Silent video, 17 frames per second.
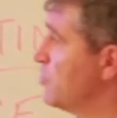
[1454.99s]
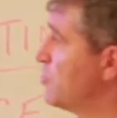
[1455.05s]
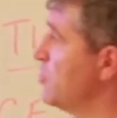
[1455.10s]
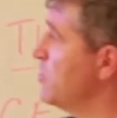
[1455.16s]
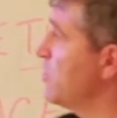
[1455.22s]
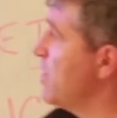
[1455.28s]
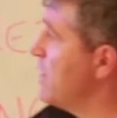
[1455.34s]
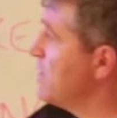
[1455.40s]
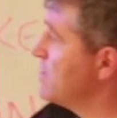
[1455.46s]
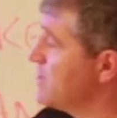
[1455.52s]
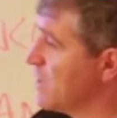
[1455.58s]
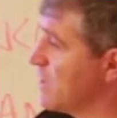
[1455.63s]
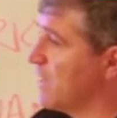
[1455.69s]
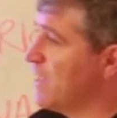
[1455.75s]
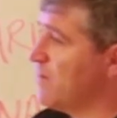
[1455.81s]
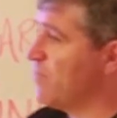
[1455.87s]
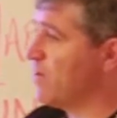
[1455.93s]

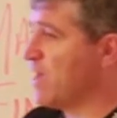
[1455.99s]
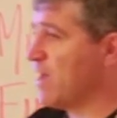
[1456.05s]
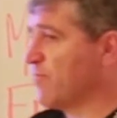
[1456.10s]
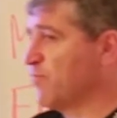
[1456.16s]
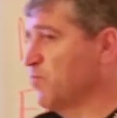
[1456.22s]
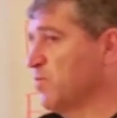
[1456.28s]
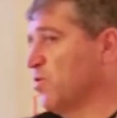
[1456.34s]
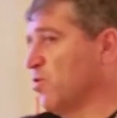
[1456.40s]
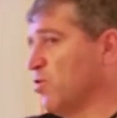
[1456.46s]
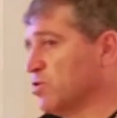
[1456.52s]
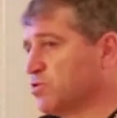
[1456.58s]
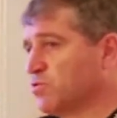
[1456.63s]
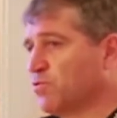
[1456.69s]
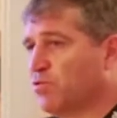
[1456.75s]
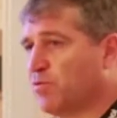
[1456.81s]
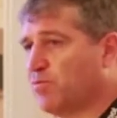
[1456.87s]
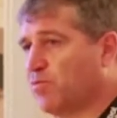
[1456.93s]
2011, after we
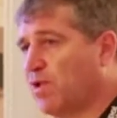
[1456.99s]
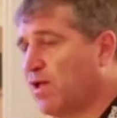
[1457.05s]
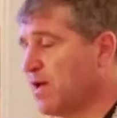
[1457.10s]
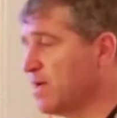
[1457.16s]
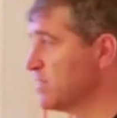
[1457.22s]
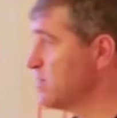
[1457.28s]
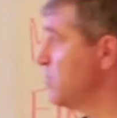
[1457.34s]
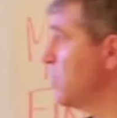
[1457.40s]
lost all the players,